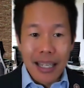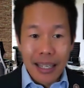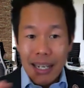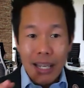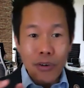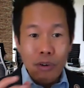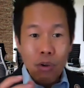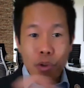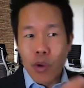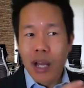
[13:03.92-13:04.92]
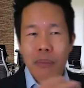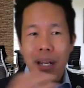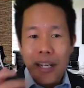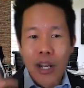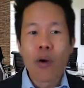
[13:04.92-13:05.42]
Again, I don't know you well, but I
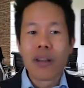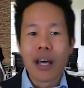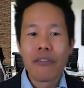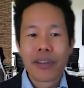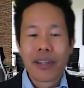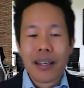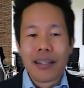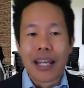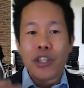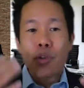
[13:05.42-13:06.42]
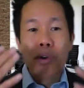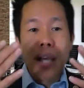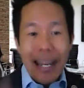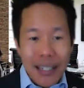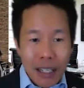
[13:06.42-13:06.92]
know enough that you're
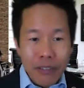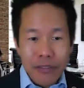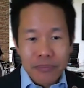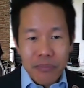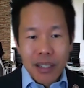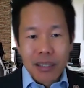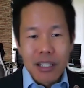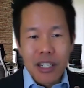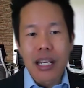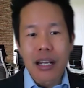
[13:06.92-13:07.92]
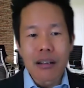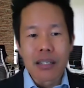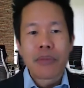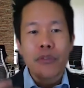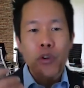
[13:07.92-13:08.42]
kind enough to share
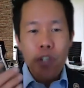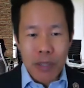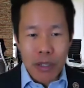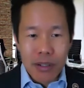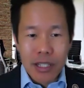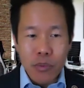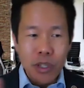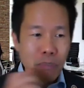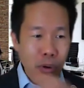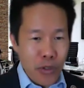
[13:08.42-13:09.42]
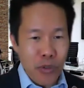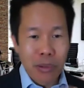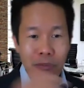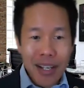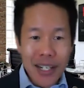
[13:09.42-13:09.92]
some of your experience, whether personal and
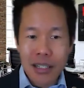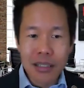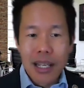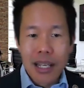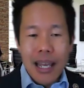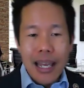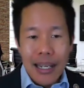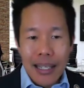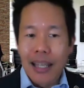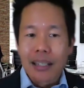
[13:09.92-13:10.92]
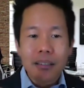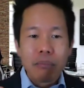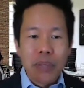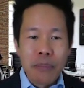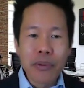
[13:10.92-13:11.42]
professional. And again,
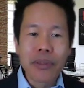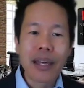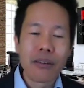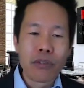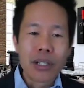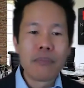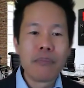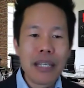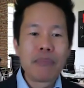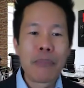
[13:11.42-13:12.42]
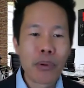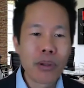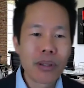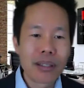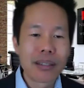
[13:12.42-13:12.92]
people that really meet
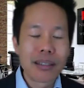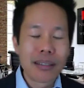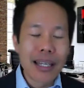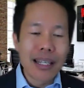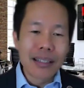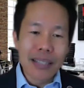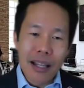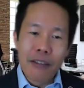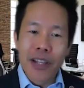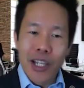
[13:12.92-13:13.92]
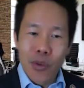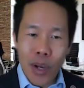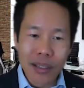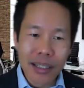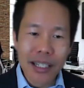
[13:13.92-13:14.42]
people, they can tell fairly
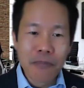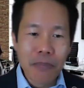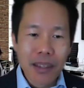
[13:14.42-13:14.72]
quickly